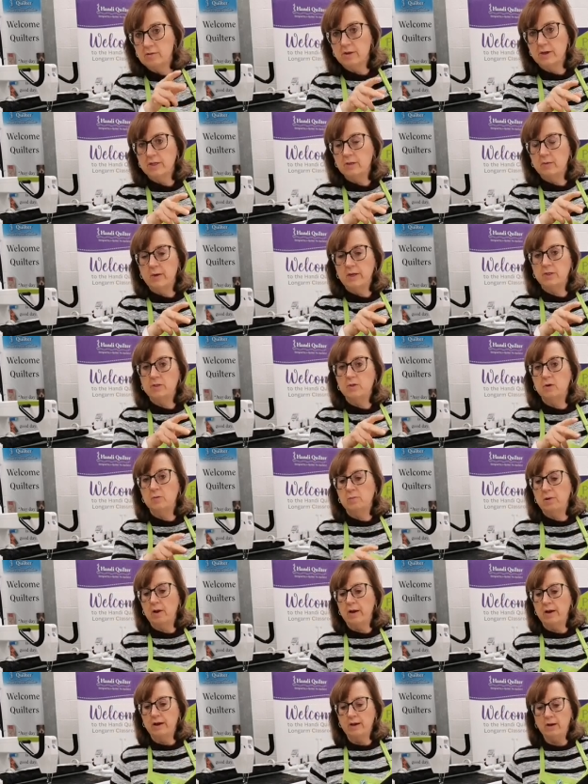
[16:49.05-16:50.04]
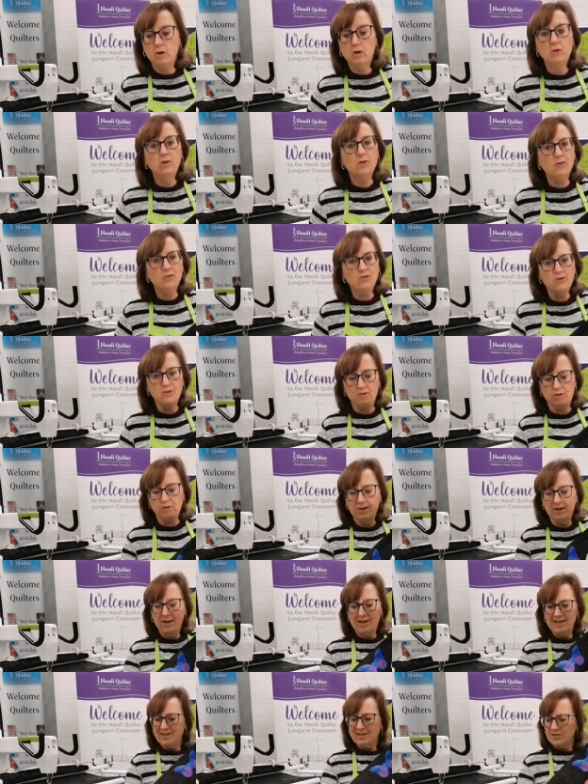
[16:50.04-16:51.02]
30-weight 2-ply cotton.
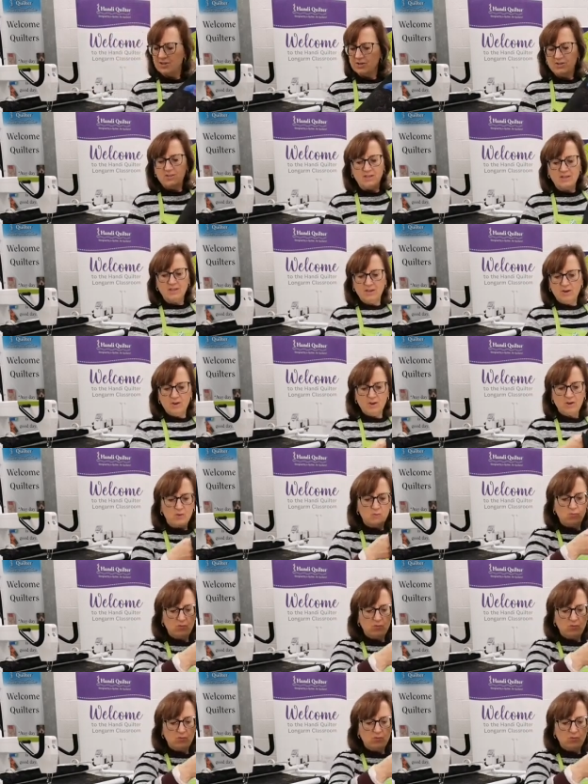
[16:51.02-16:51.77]
So you see, you